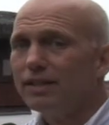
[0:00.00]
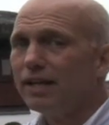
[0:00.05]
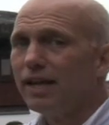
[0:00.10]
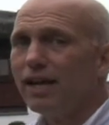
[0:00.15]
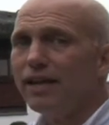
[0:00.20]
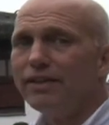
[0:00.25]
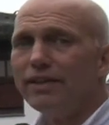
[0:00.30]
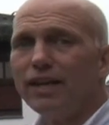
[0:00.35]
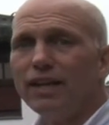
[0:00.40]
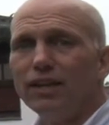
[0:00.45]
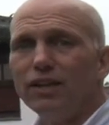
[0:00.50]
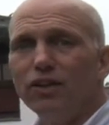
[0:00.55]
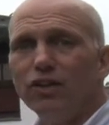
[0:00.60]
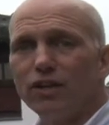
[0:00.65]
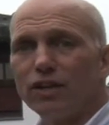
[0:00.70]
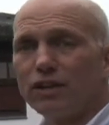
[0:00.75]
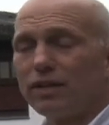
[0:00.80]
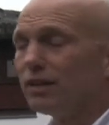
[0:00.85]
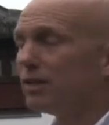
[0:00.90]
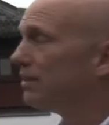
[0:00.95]
and then
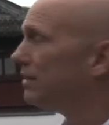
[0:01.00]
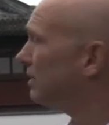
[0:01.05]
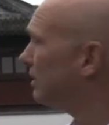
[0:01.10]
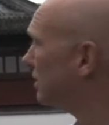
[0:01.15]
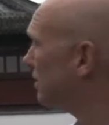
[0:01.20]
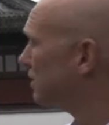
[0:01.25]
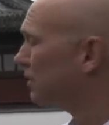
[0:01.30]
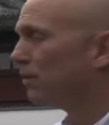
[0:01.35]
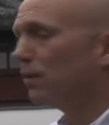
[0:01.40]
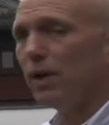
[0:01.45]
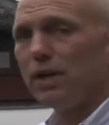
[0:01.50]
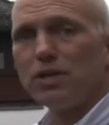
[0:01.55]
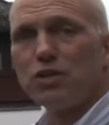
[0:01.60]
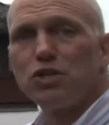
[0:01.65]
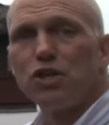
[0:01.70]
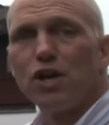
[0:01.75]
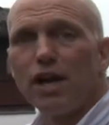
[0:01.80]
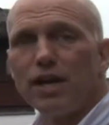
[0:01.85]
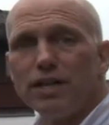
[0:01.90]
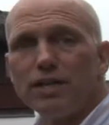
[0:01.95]
look to what
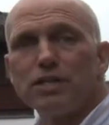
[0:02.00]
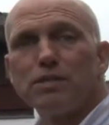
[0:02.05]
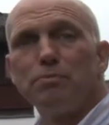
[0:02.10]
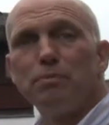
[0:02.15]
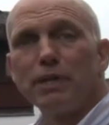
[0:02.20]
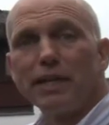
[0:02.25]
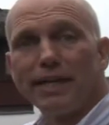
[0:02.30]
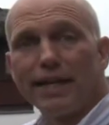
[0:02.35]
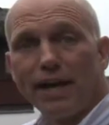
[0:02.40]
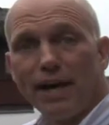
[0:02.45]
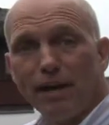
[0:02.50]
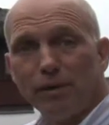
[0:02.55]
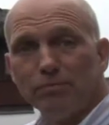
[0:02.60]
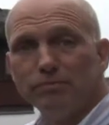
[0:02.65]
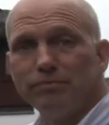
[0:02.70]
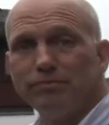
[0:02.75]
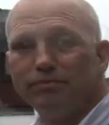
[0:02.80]
China's become.